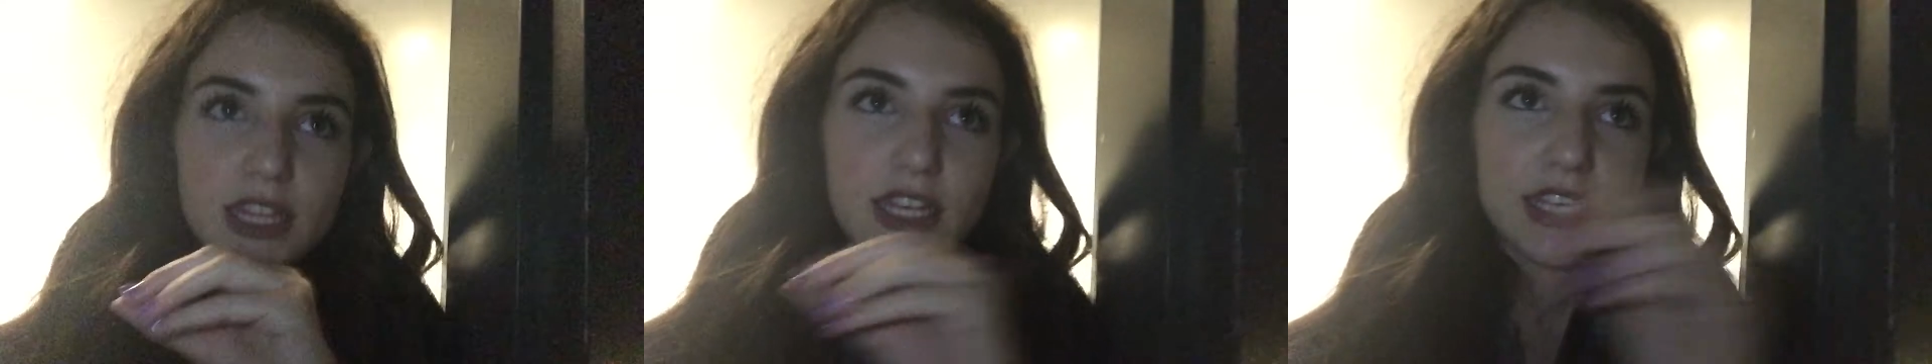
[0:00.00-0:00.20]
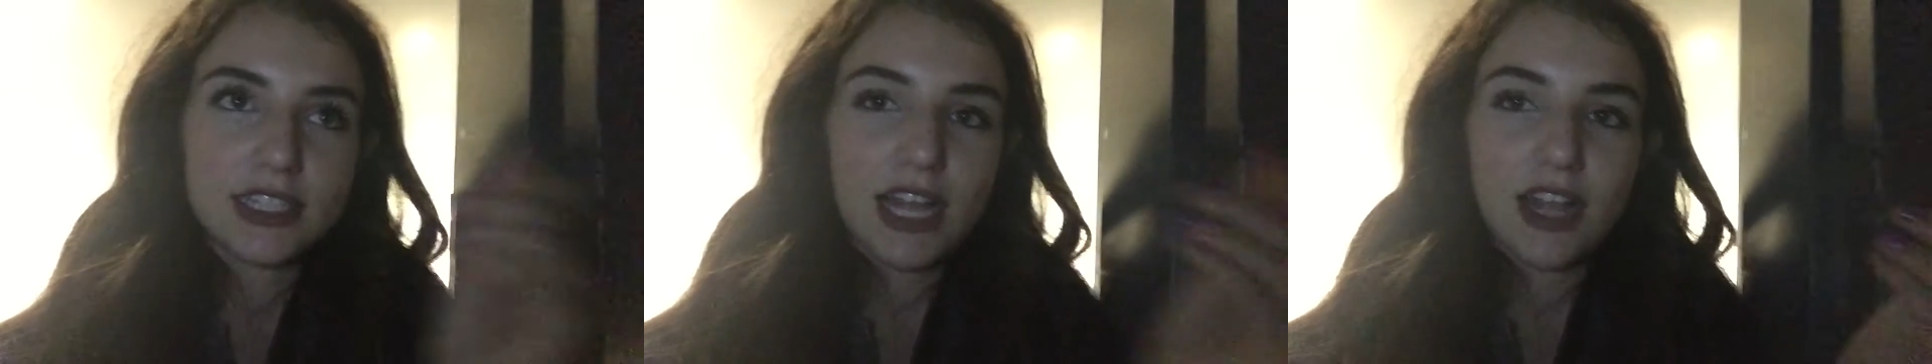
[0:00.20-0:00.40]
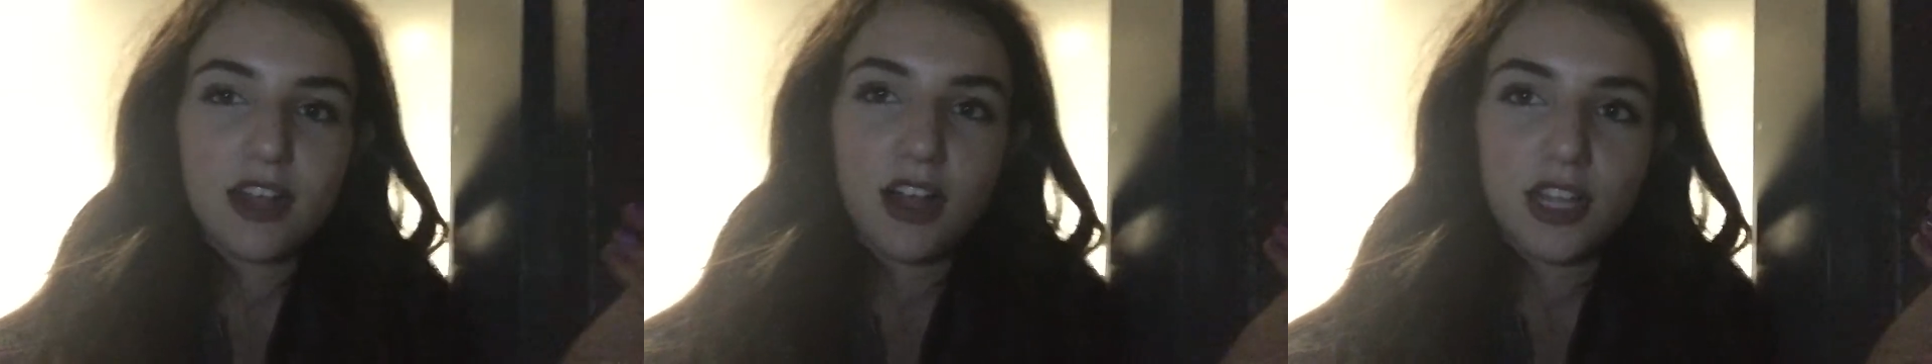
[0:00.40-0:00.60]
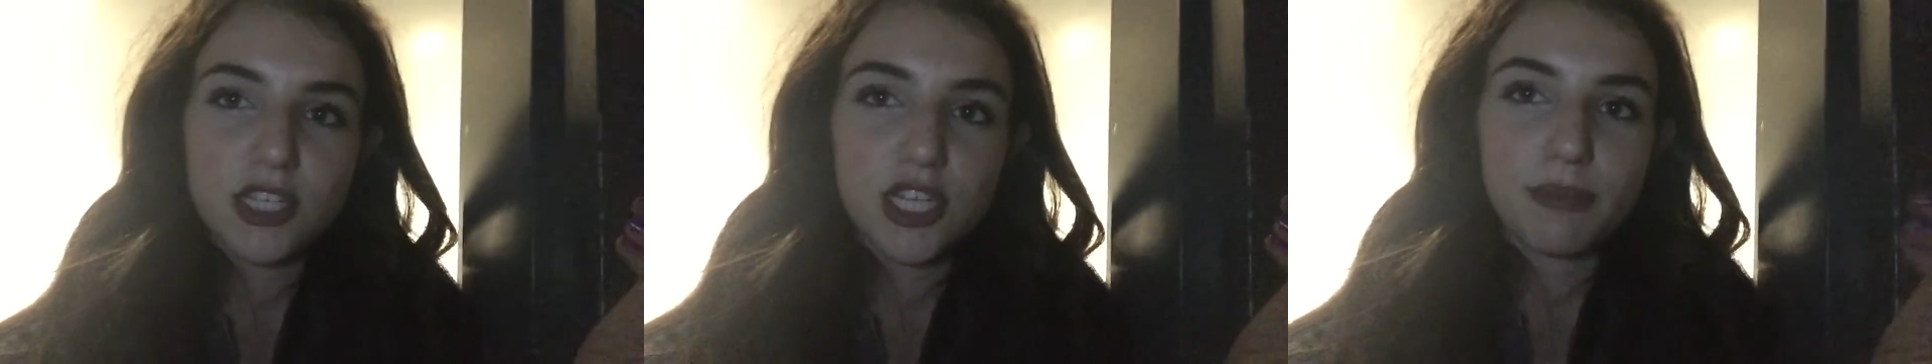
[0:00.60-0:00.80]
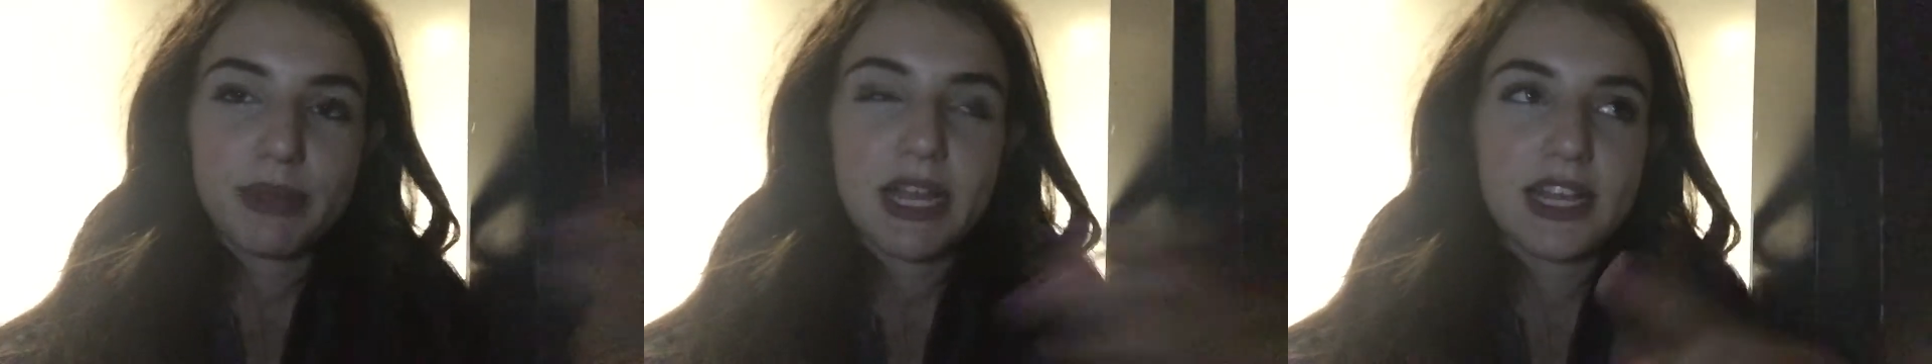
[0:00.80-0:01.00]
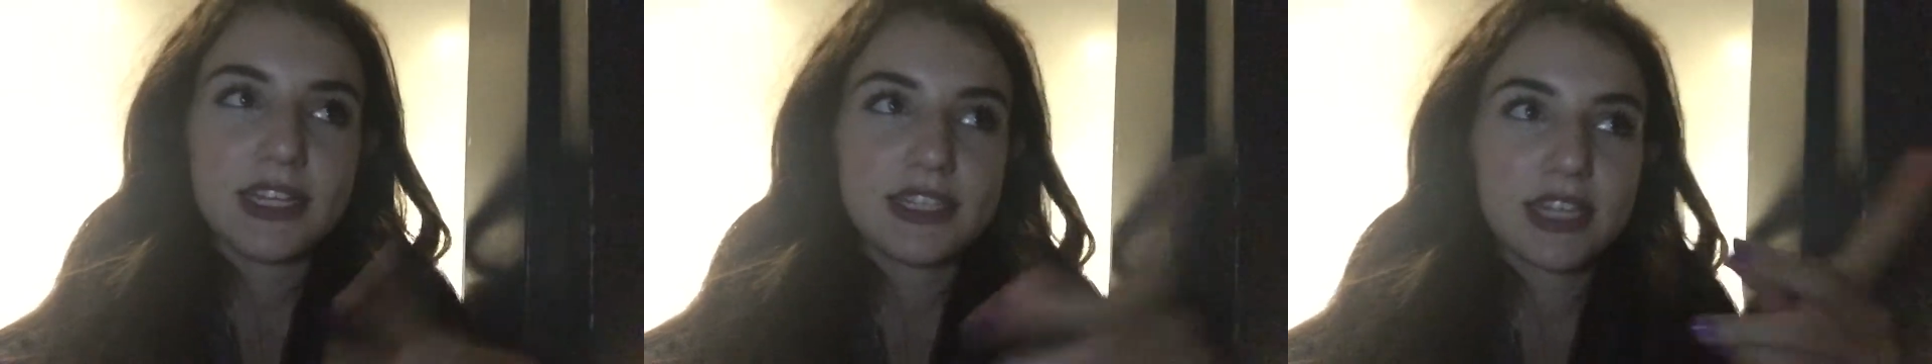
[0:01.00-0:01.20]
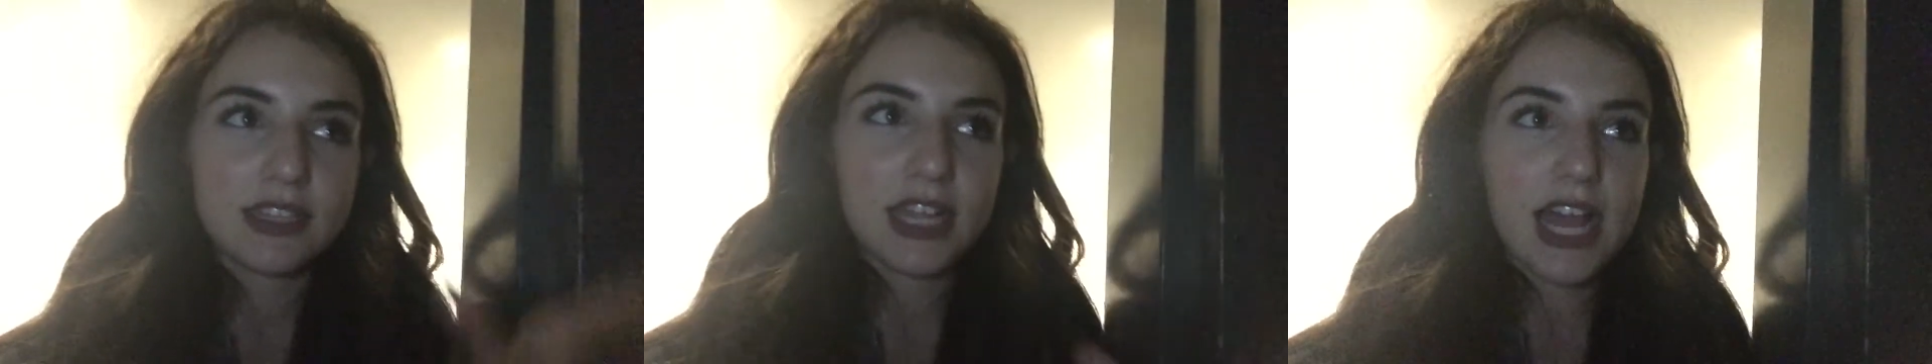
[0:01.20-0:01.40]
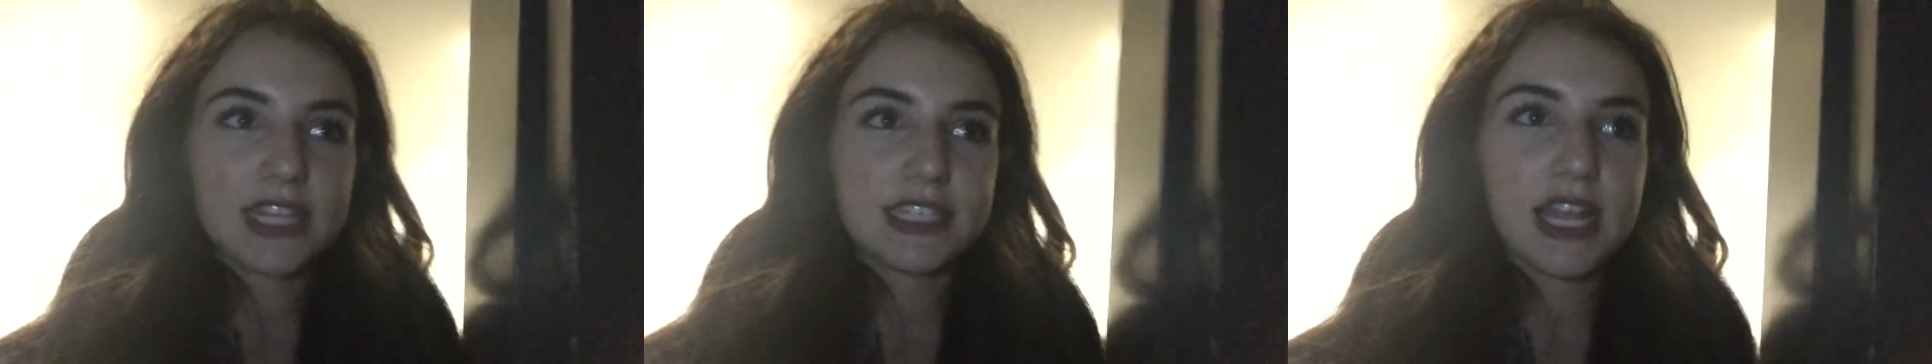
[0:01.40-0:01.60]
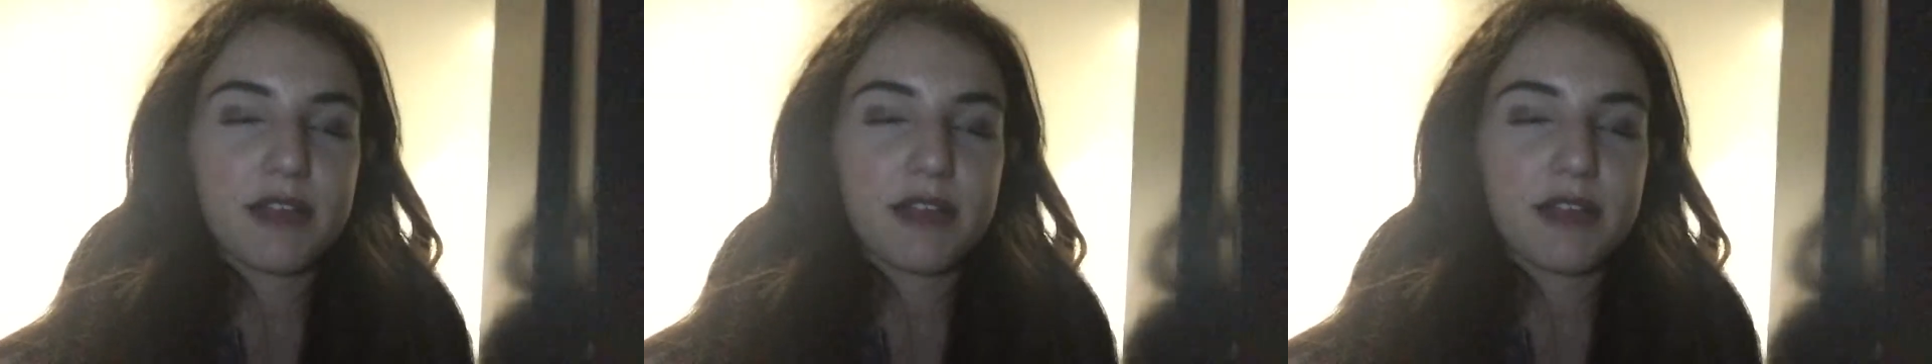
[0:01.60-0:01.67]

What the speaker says: the exact concert because last